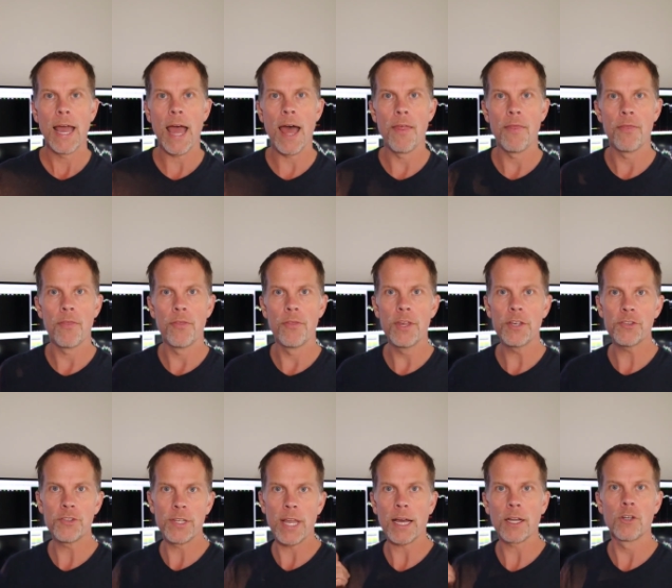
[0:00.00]
And
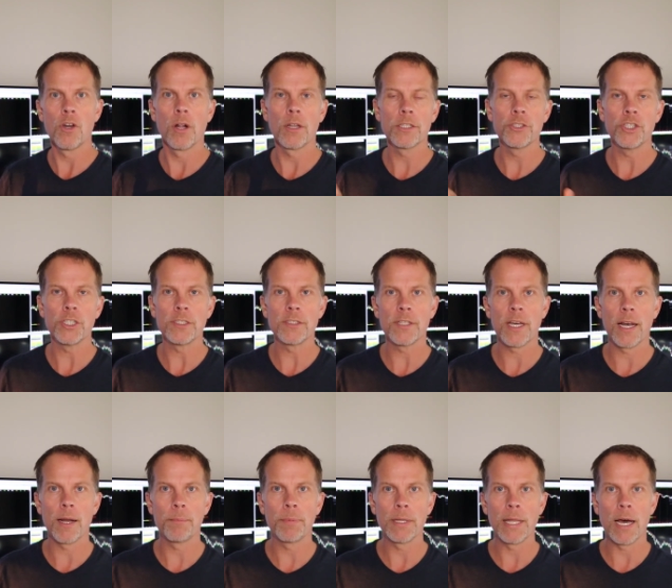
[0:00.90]
this technology
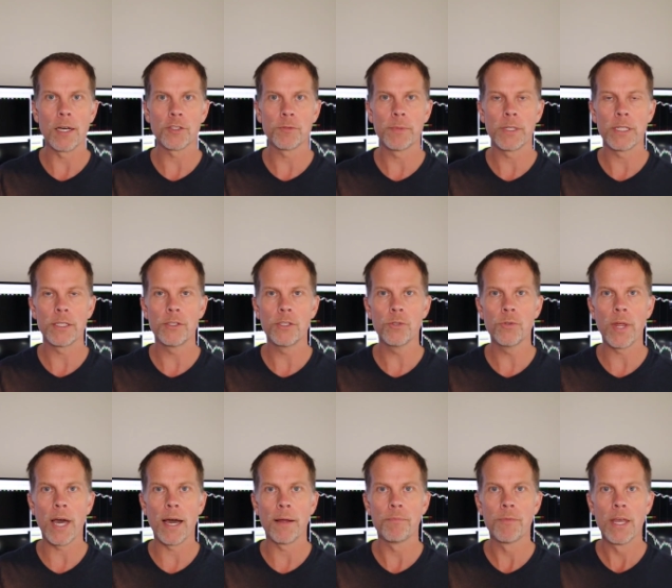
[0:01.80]
setup allows me to do
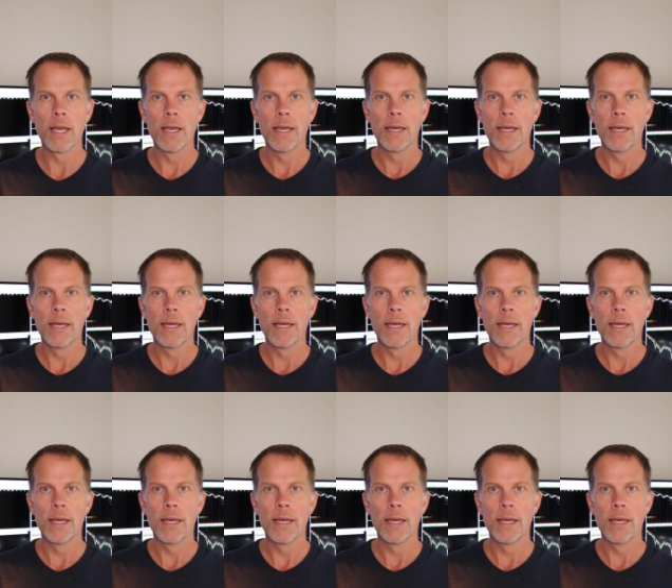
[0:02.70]
that.